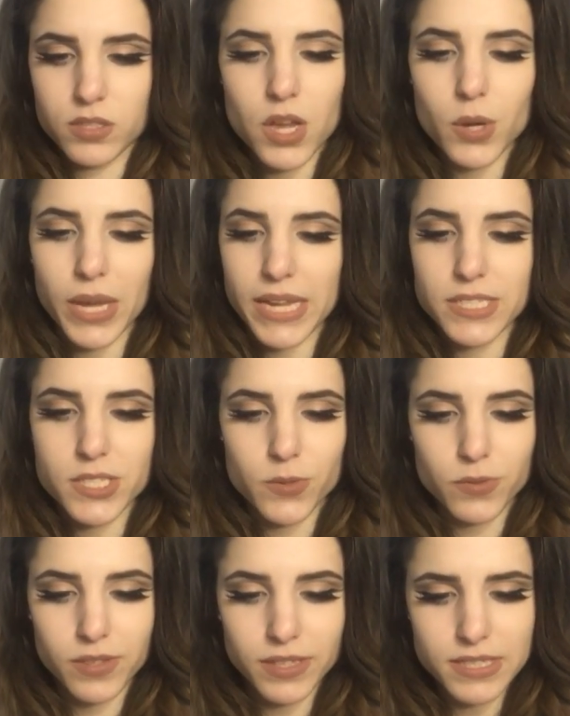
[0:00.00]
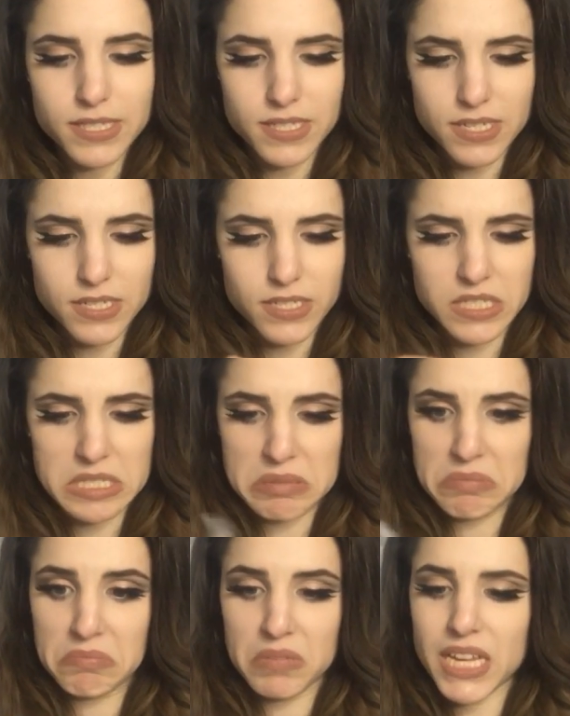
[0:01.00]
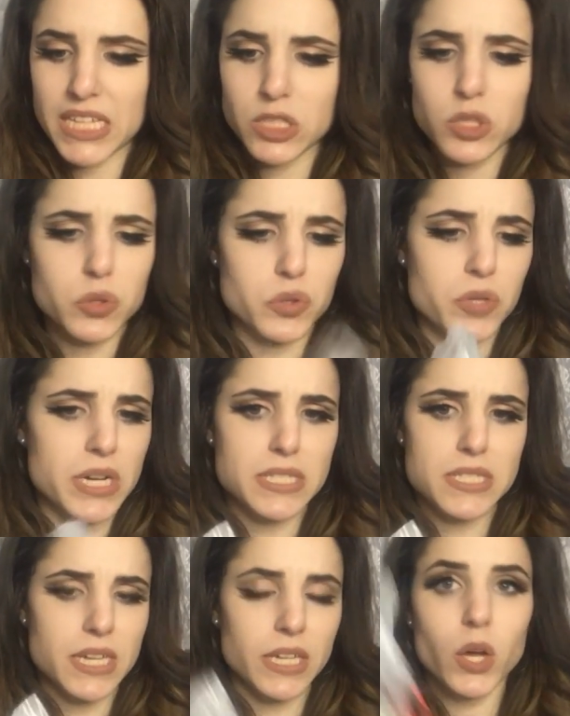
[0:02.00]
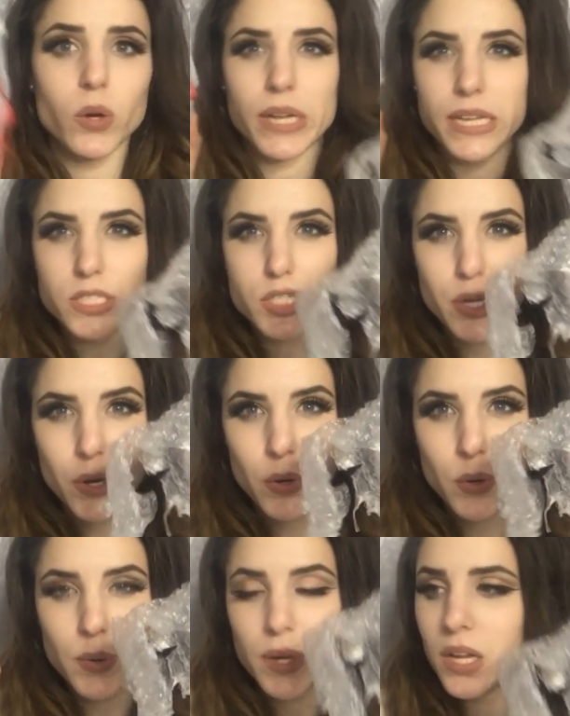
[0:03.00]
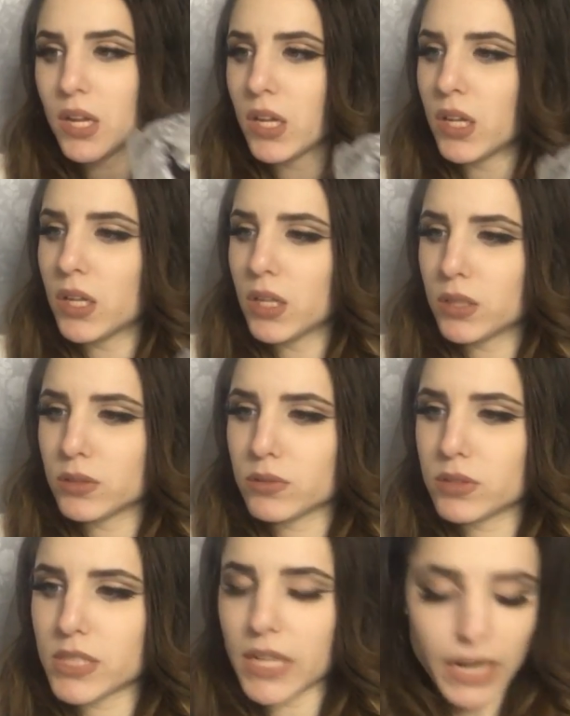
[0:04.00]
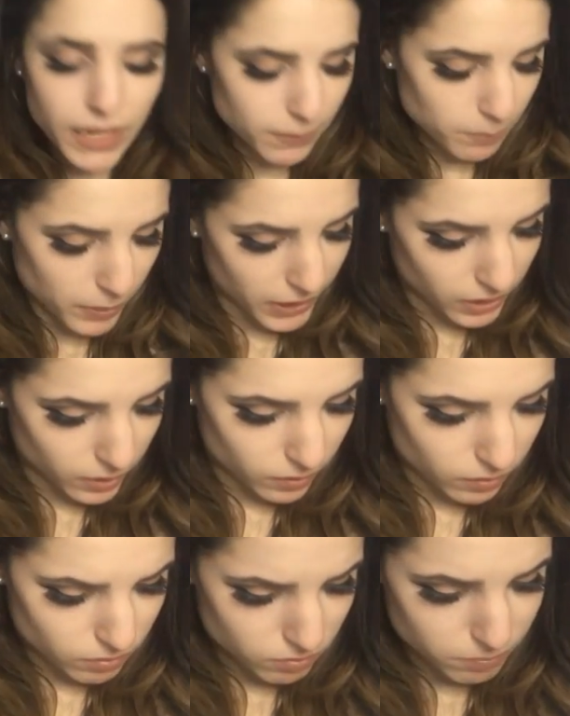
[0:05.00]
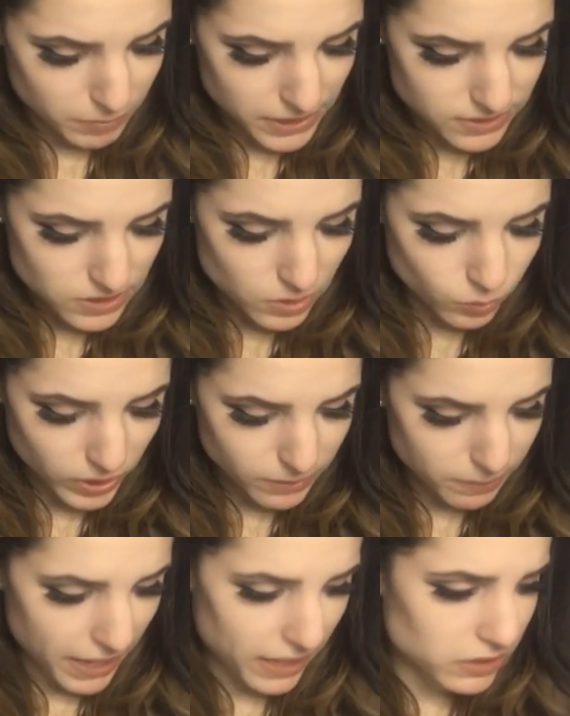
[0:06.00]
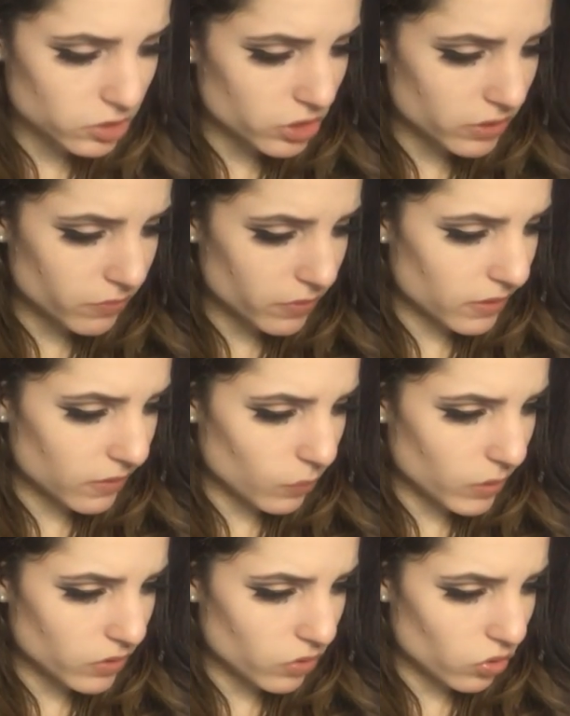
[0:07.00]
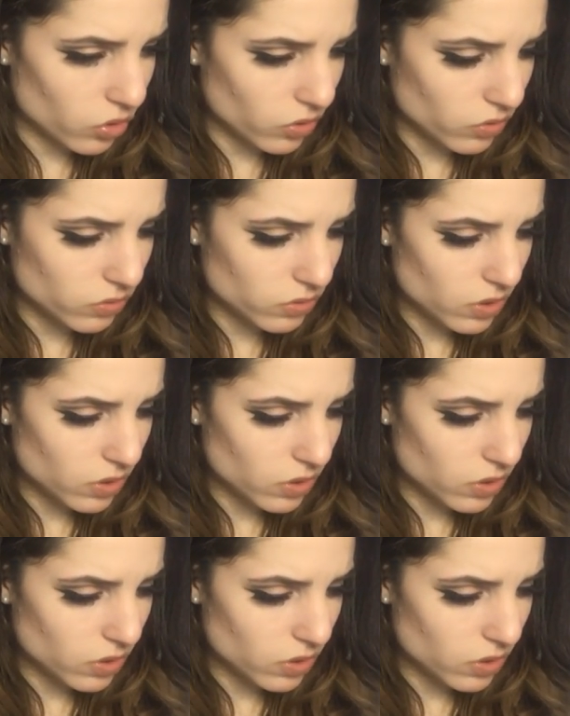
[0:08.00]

Okay, so this is interesting. Okay, so did I pick Basin White packaging for this one too?